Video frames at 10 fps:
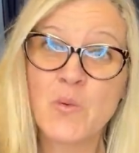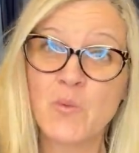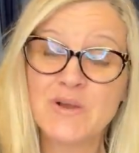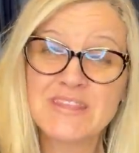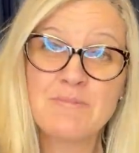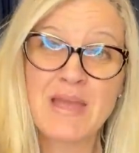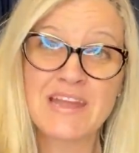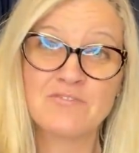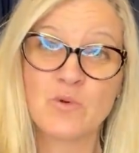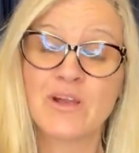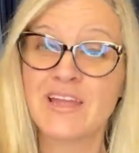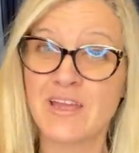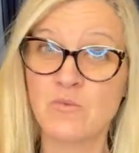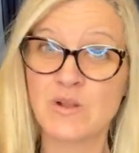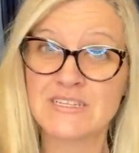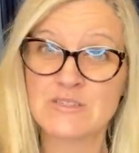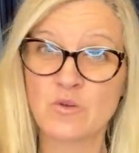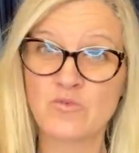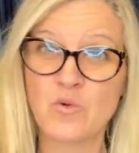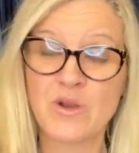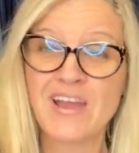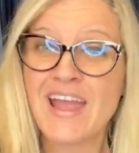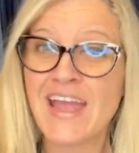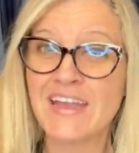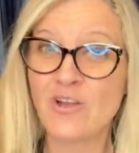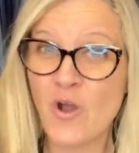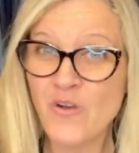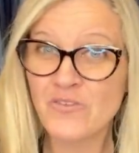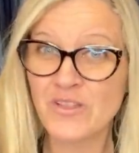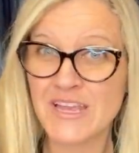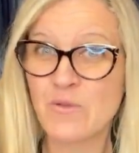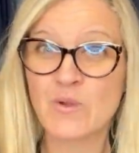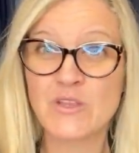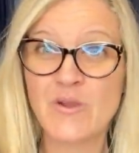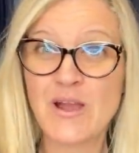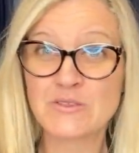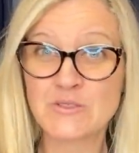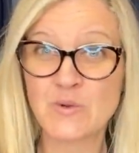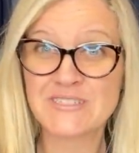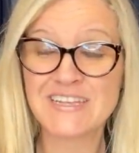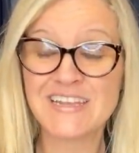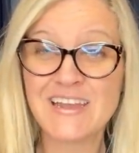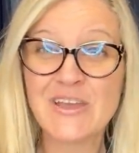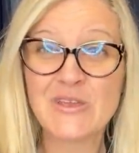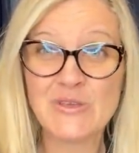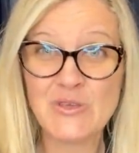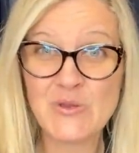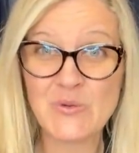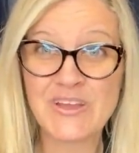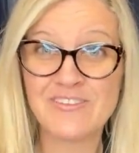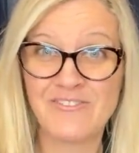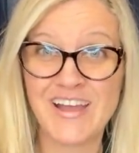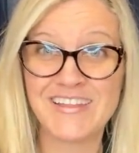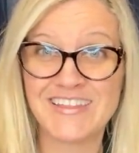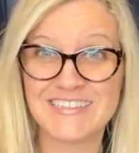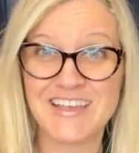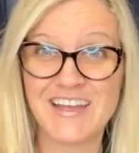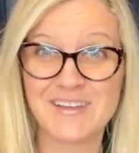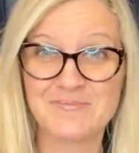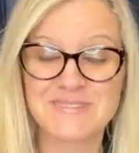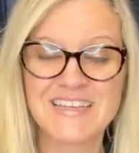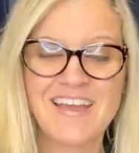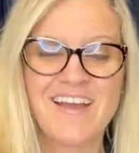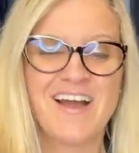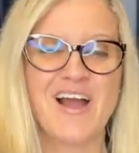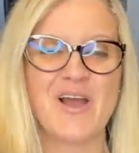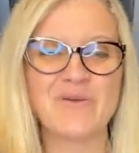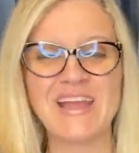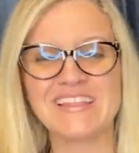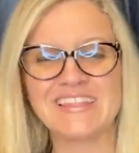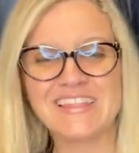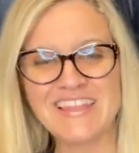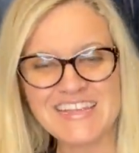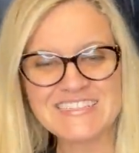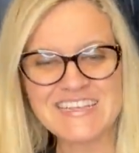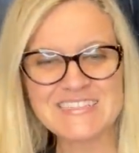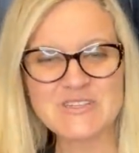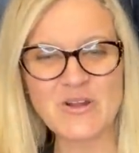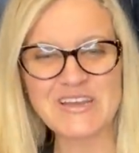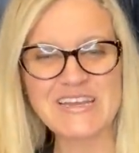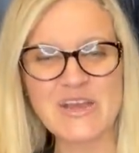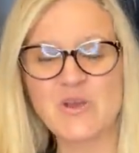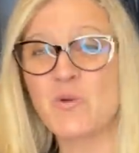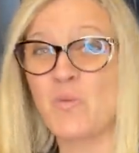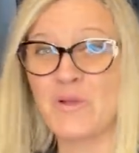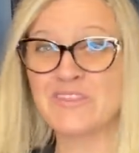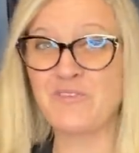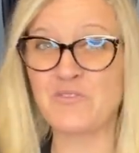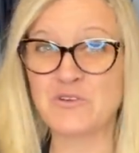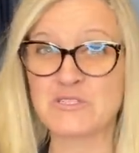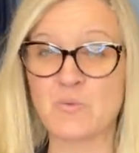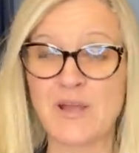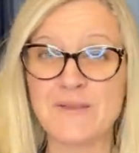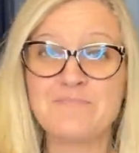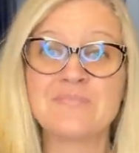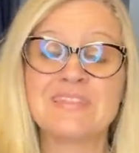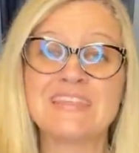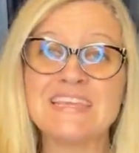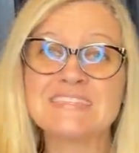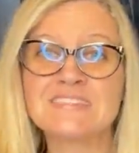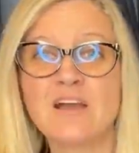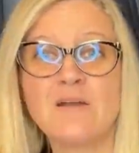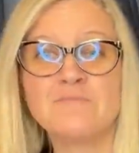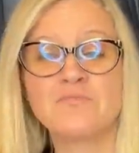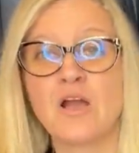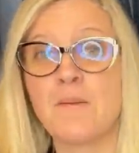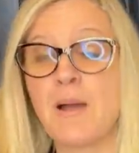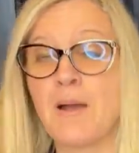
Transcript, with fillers: what they paid for it, and what it sold for. And hopefully when you're outsourcing, you can find these items. All right, let's get started here with the first one. These come from